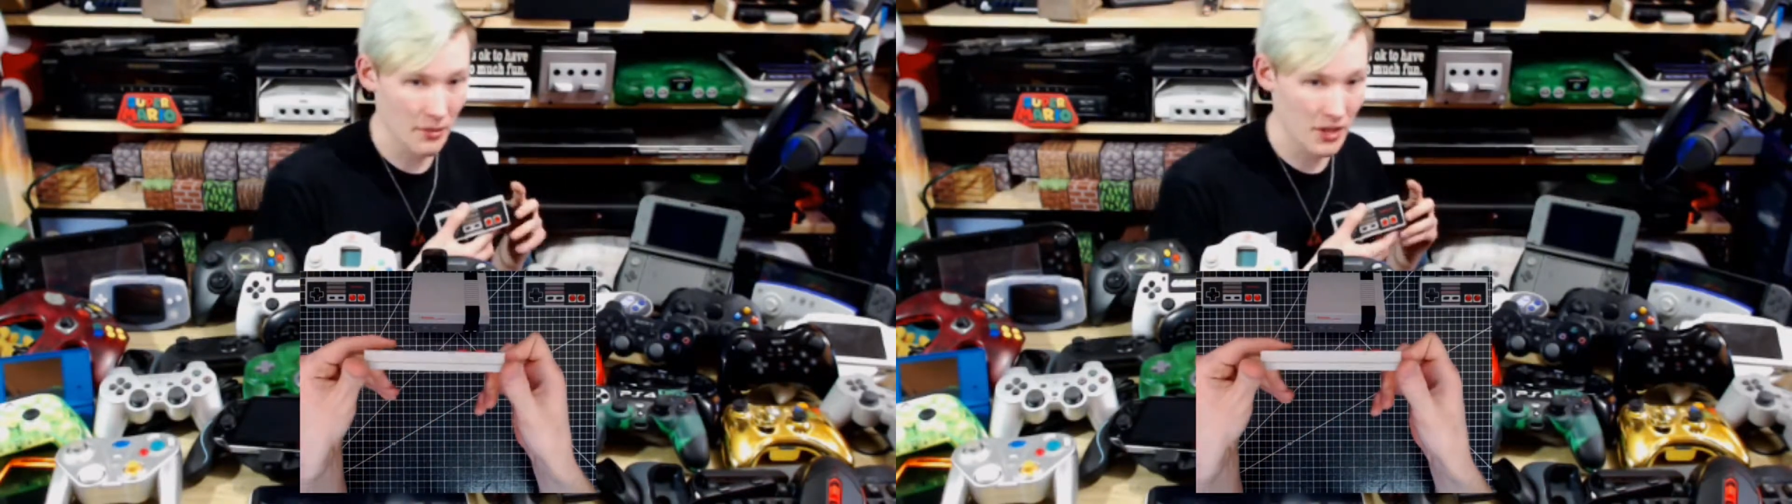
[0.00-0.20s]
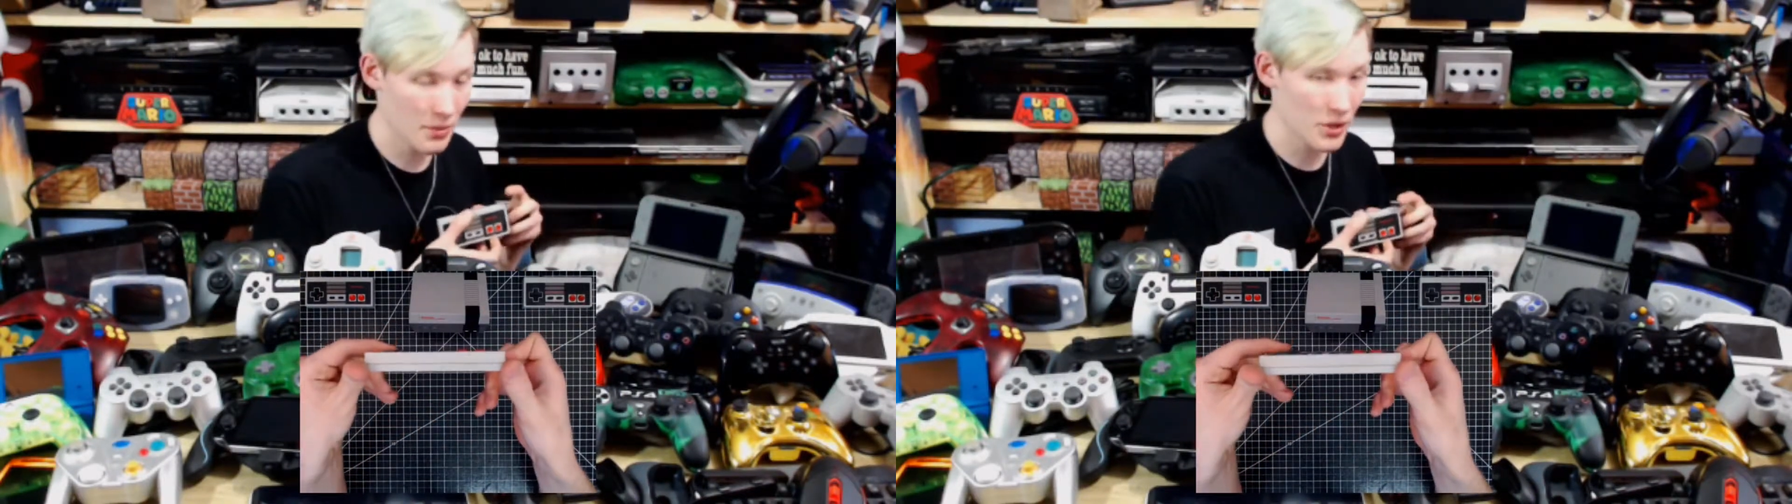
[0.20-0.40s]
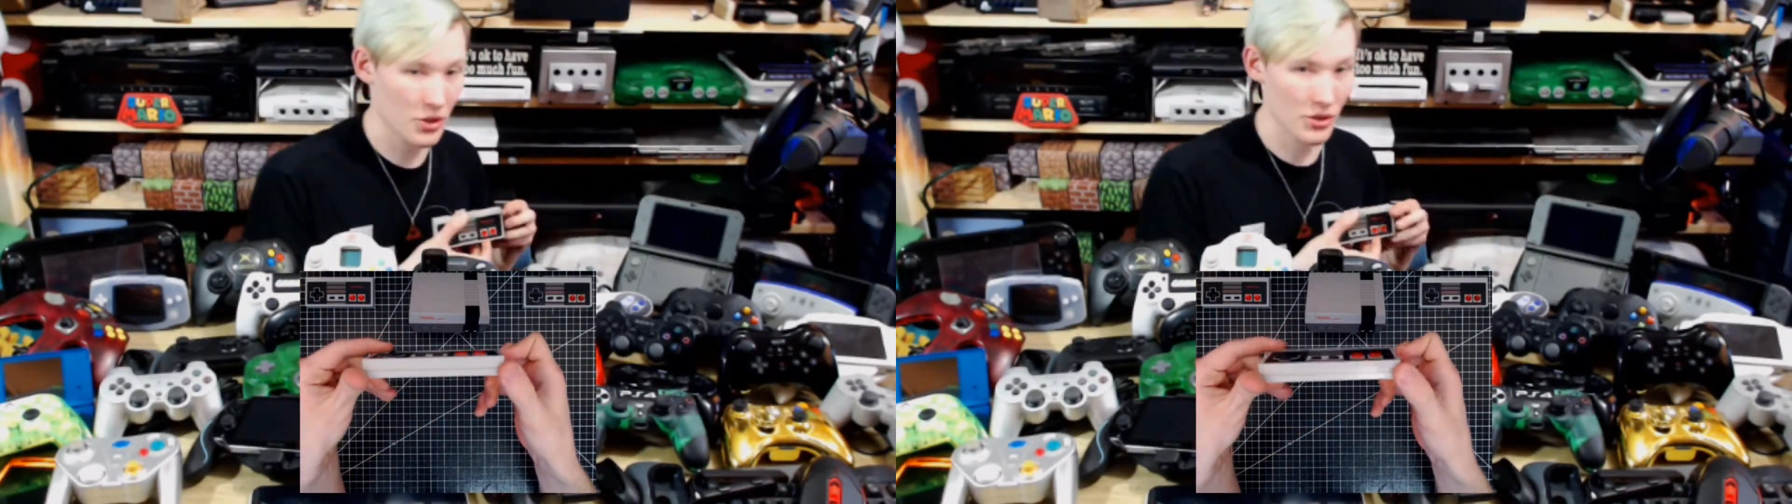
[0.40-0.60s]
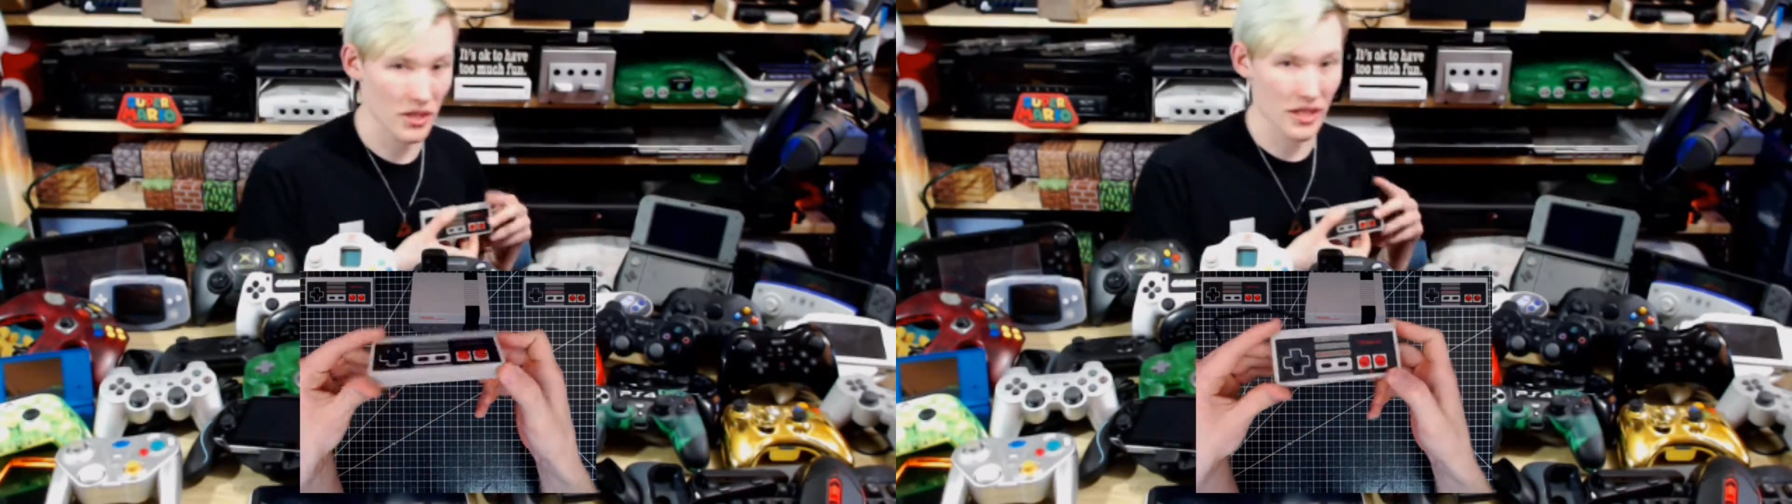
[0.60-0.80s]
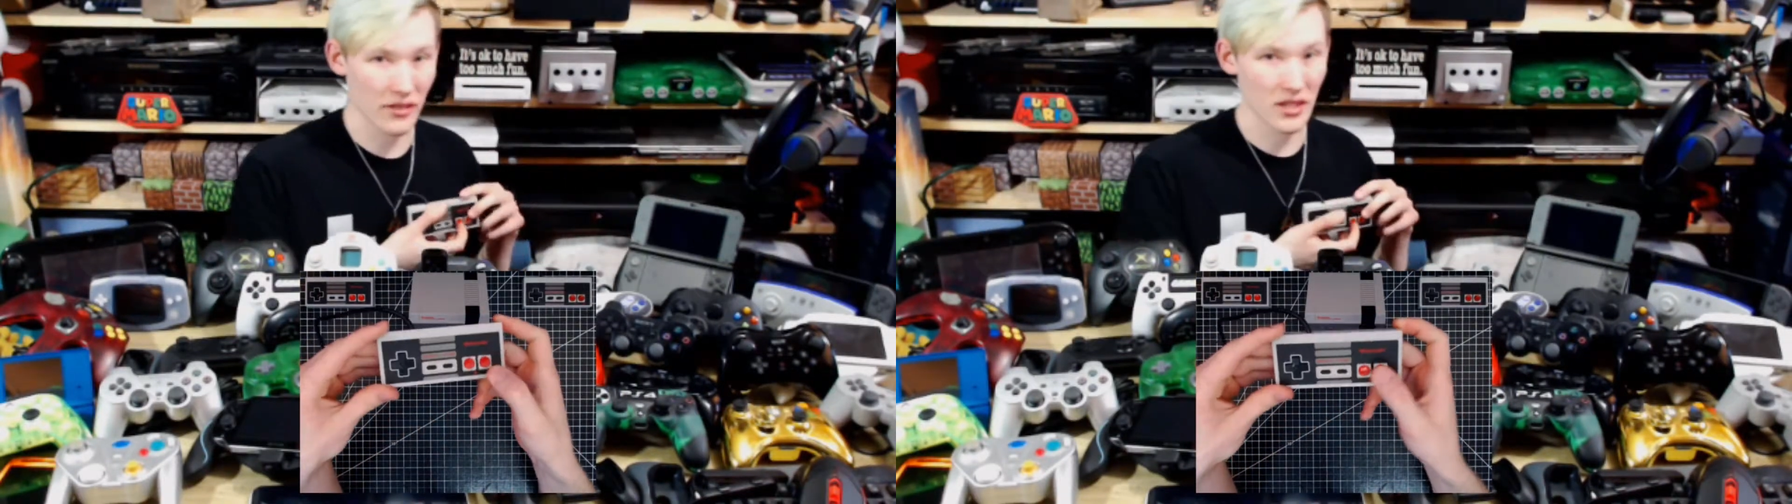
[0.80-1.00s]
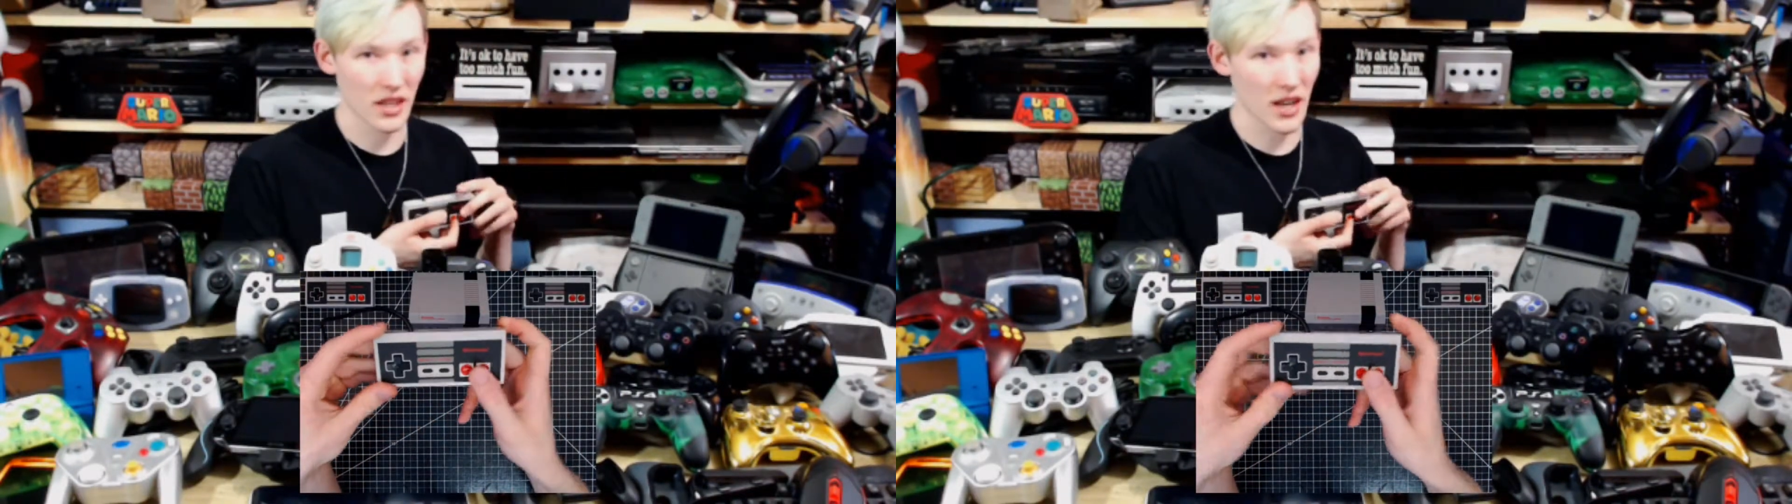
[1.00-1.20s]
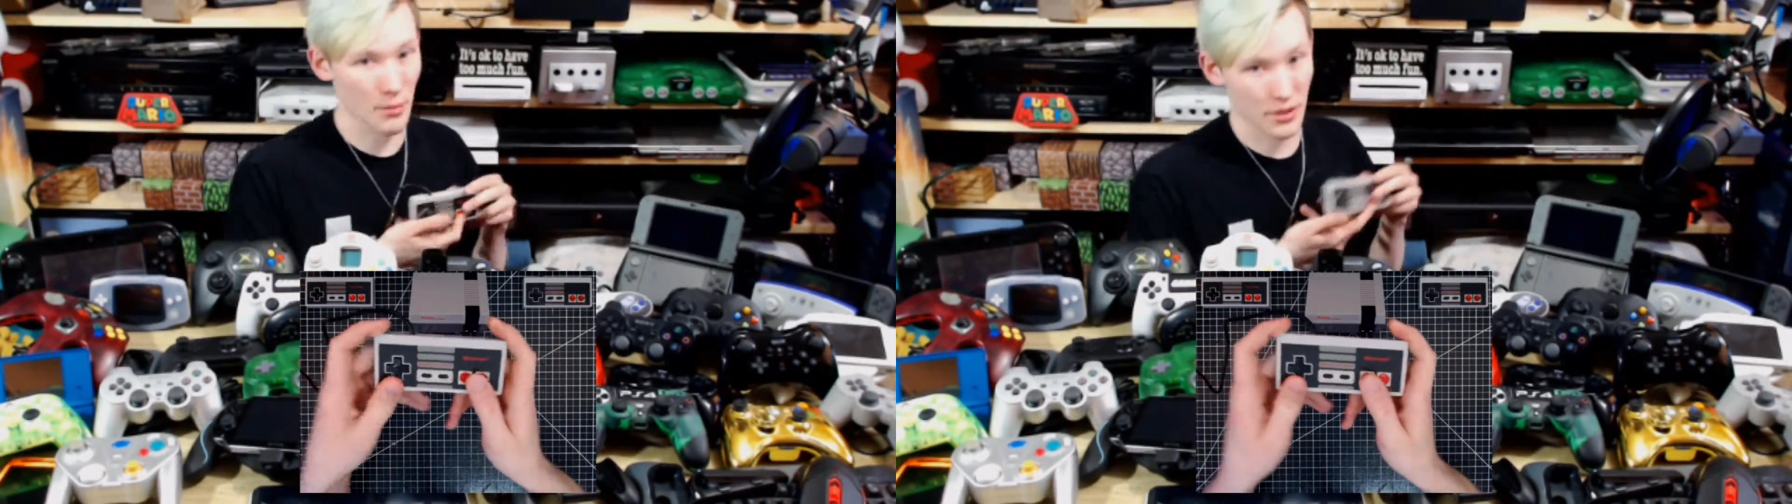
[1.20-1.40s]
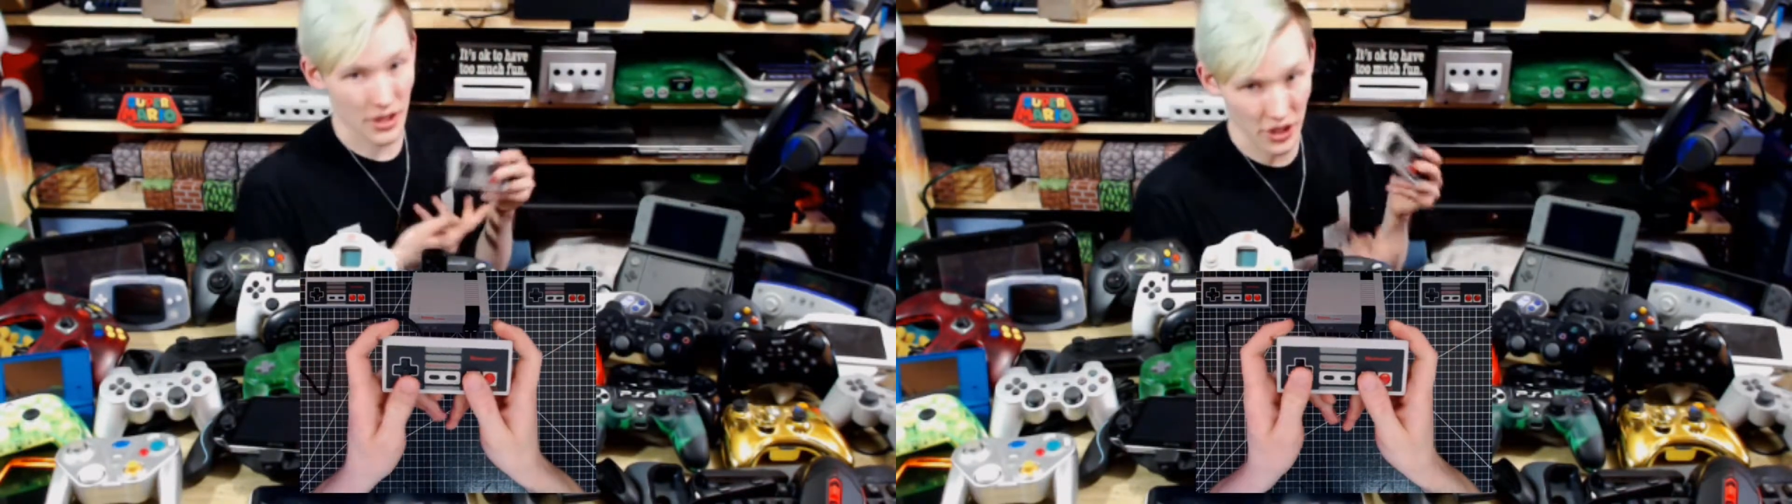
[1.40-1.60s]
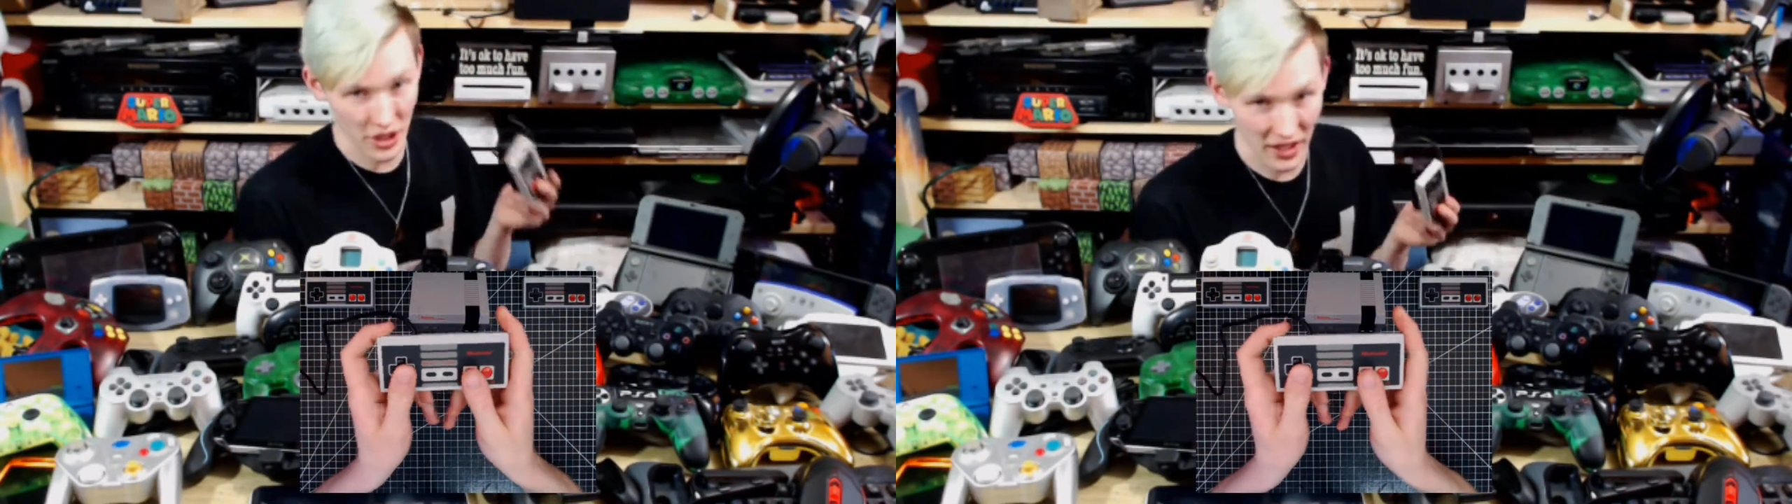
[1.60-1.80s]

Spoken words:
especially given the competition